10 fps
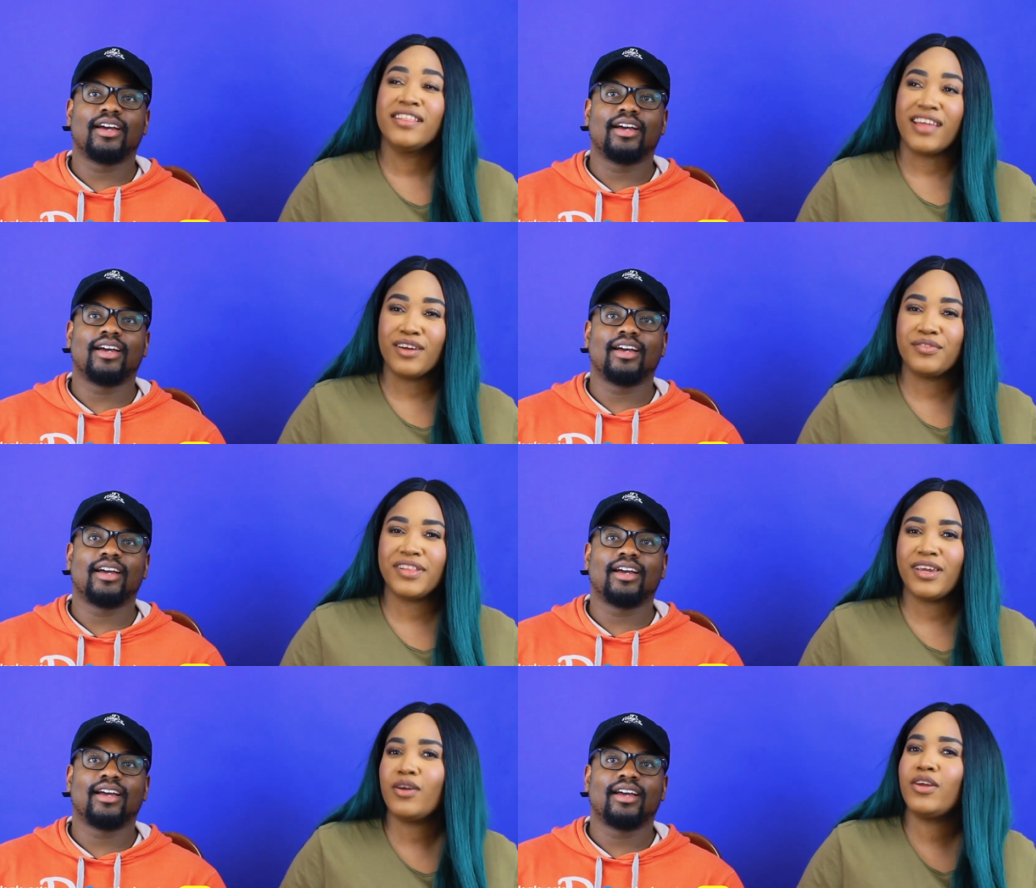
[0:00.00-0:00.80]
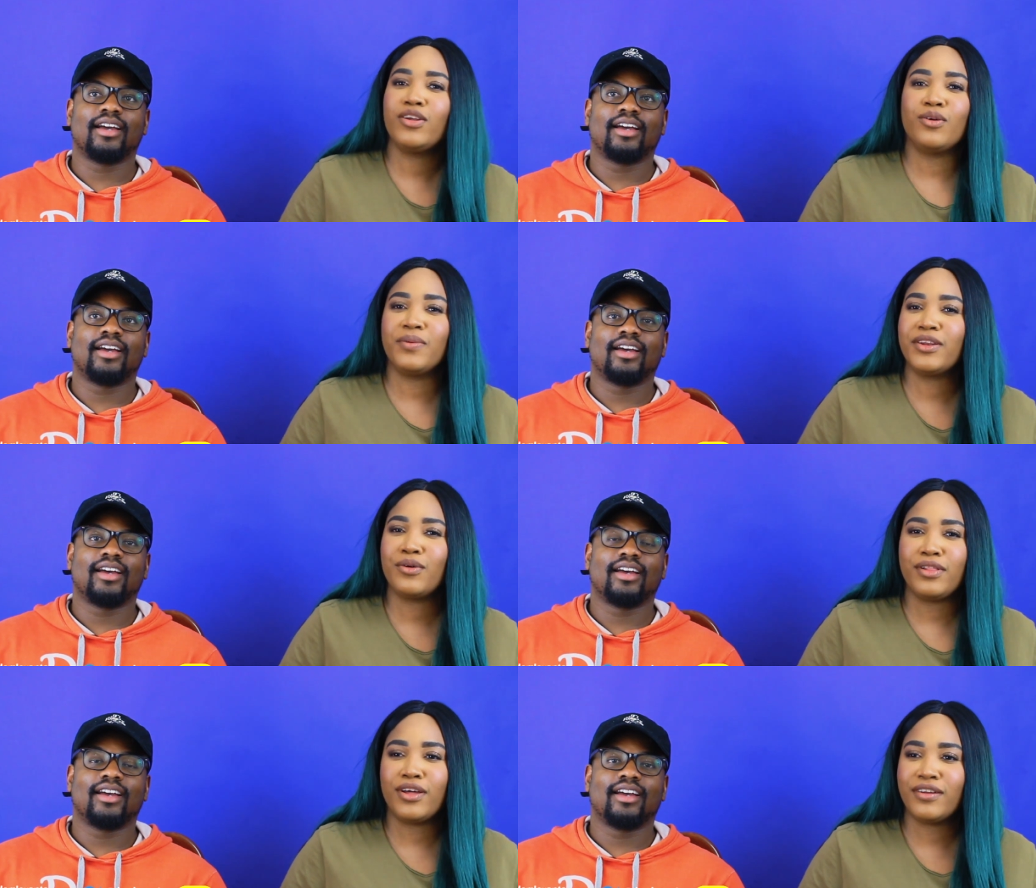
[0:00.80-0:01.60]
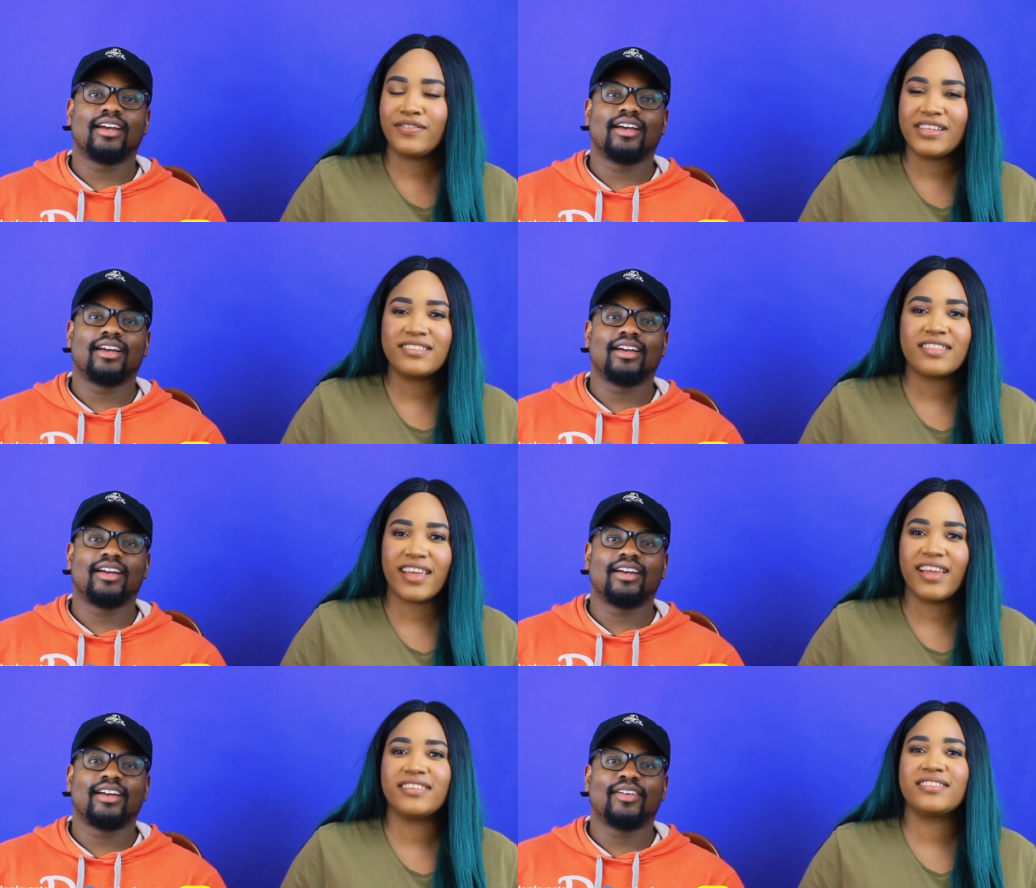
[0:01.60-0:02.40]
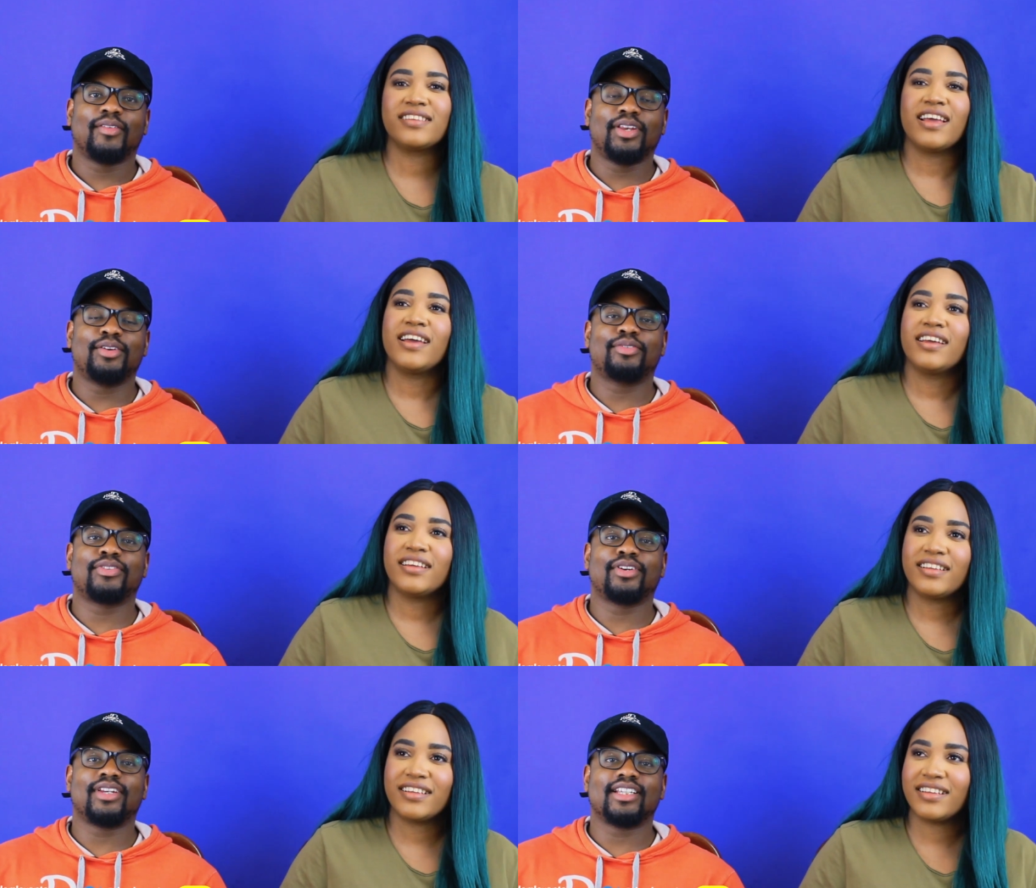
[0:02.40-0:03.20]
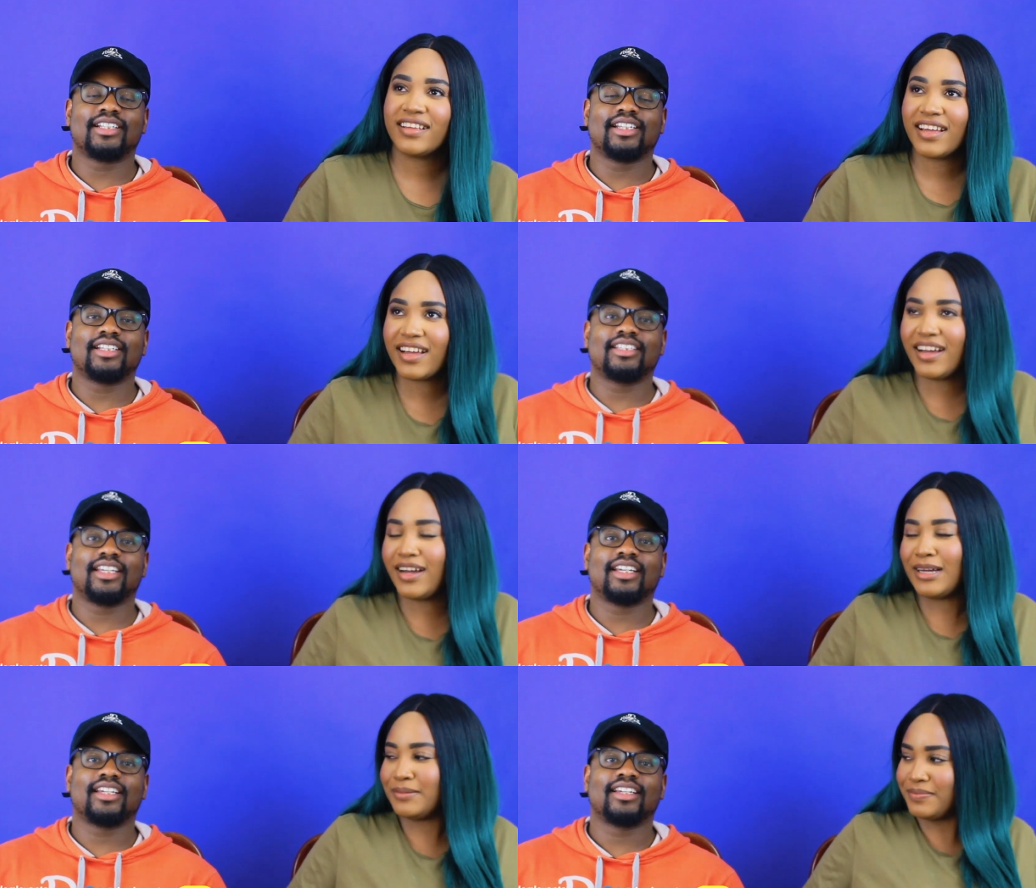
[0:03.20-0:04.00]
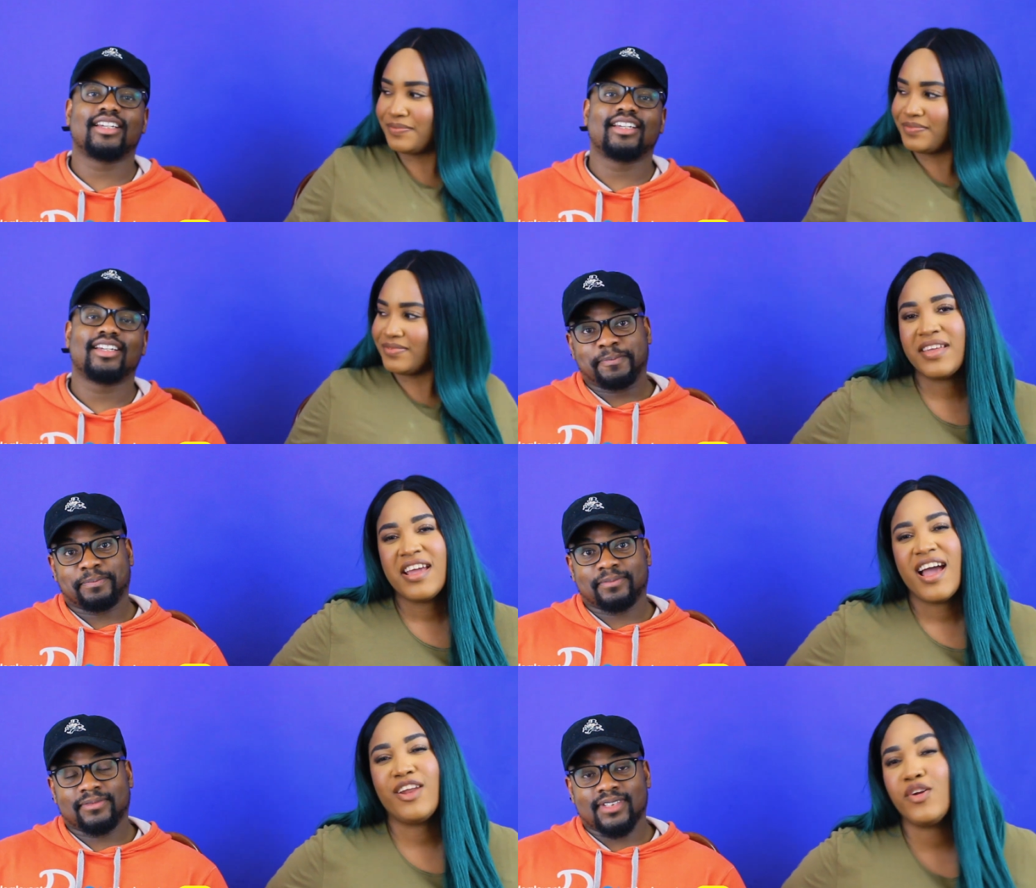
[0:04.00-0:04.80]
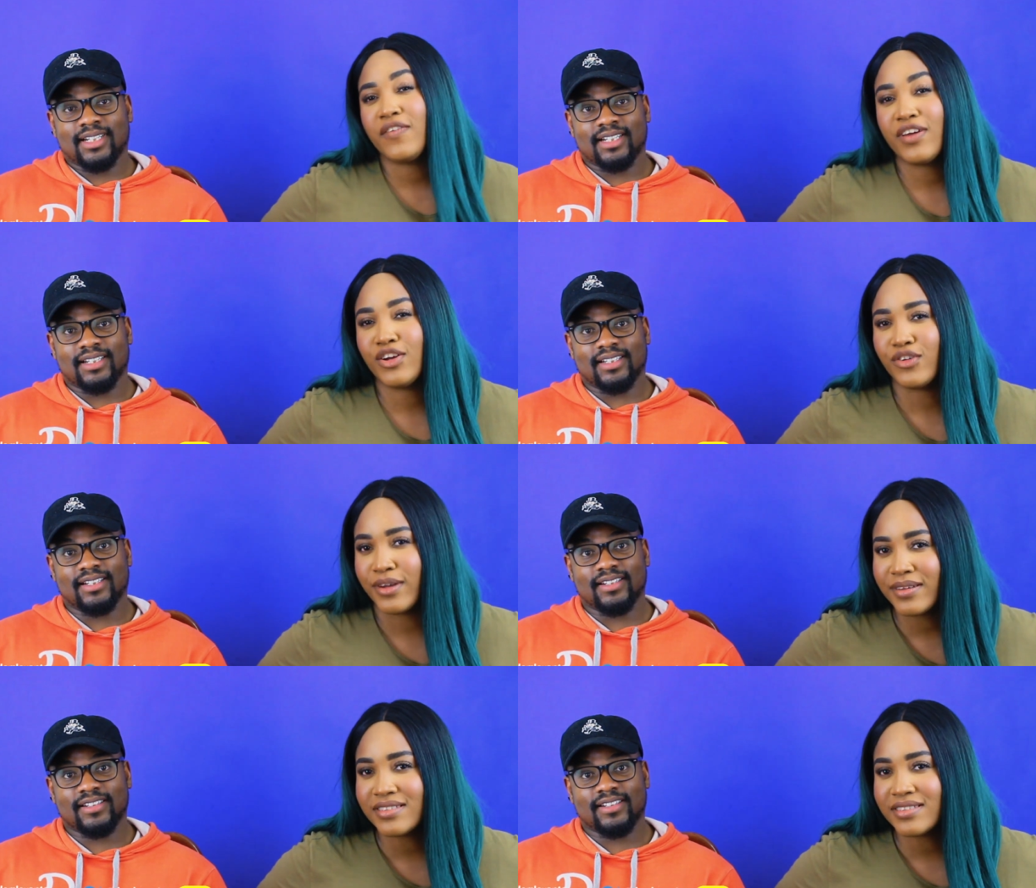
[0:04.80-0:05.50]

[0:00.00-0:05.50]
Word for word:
Speaker 1: Thankfully, you know, we know a lot of these things. We know a few of these things. Yeah. Um, I don't know if I ah. agree